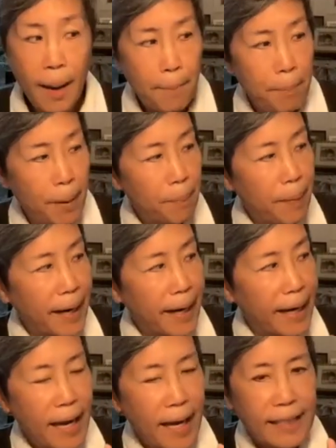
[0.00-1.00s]
But
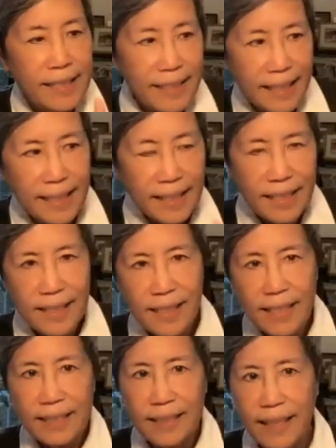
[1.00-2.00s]
by sending
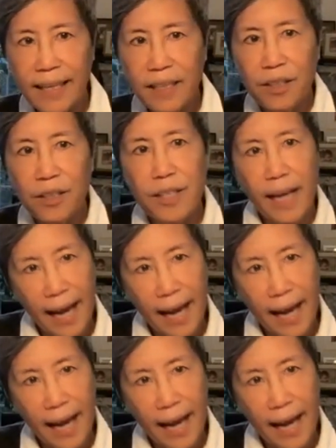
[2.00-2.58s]
these letters